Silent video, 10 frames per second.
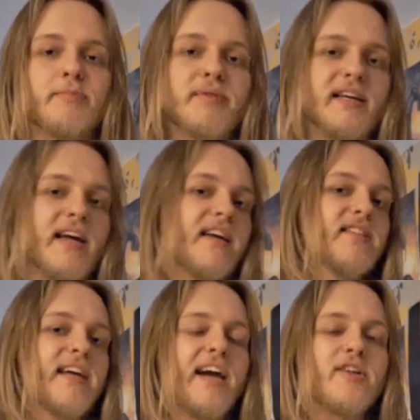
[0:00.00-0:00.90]
Blink. I guess
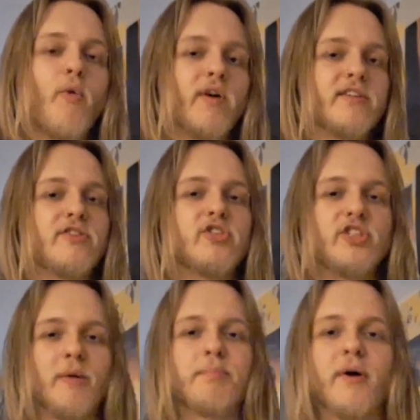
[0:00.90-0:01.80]
I kind of wanted to
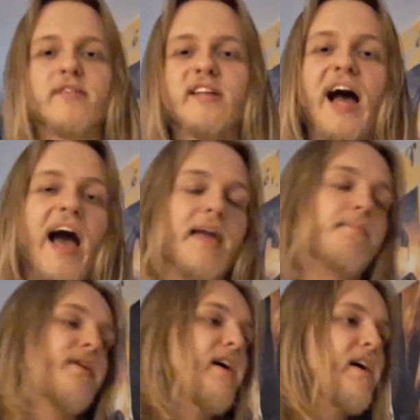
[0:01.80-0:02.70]
jump on the
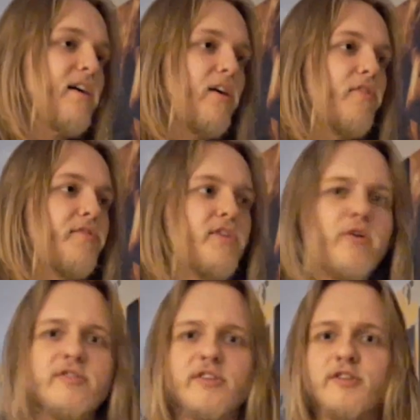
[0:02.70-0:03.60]
hype of, you
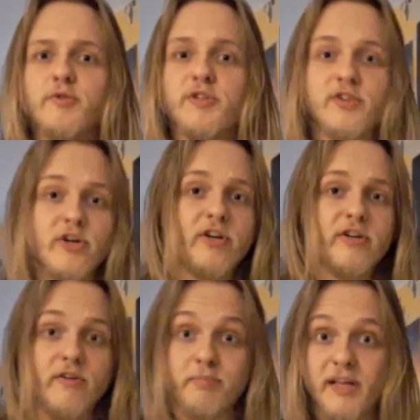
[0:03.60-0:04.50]
know, the
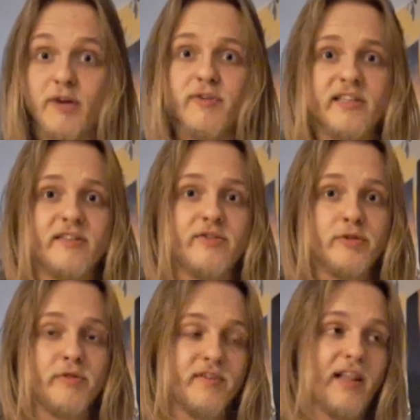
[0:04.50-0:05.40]
return of
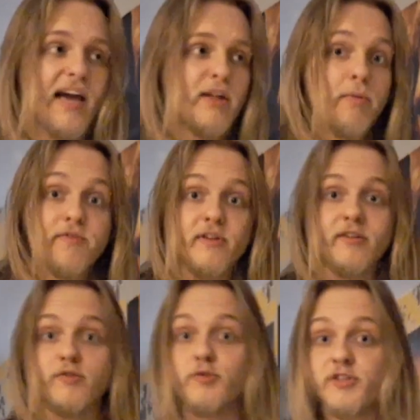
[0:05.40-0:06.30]
Blink-182, of the lineup, of, you
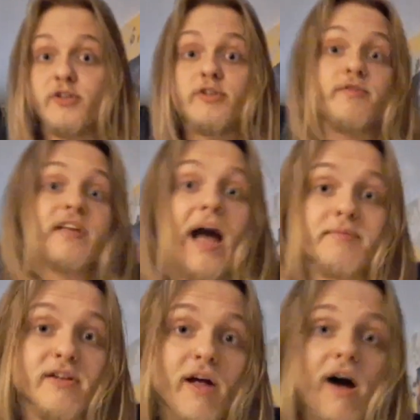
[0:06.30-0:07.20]
know, the return of Tom
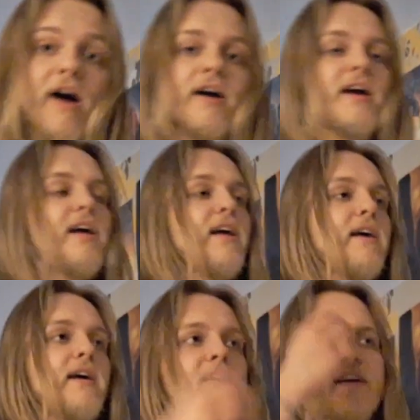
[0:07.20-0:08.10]
DeLonge,
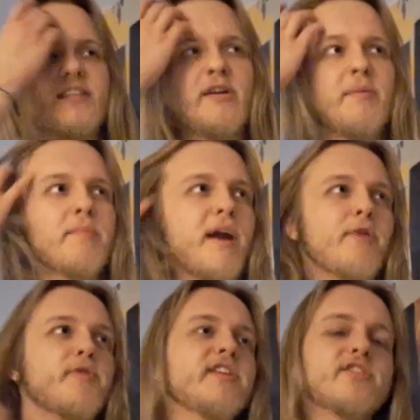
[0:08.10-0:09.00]
because I remember I
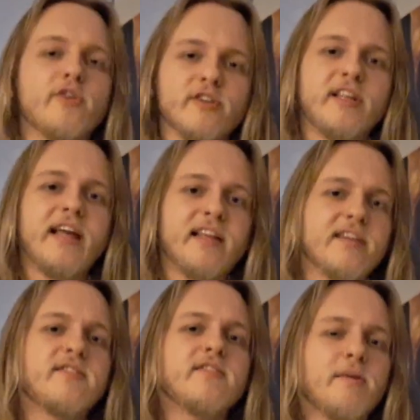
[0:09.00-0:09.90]
really started getting
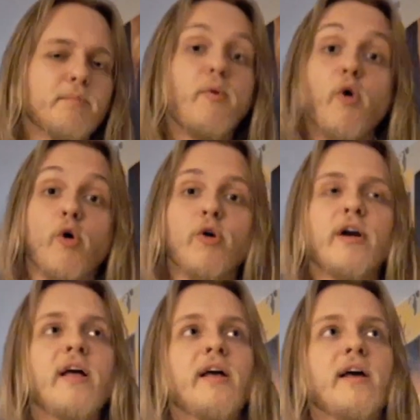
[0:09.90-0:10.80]
into them more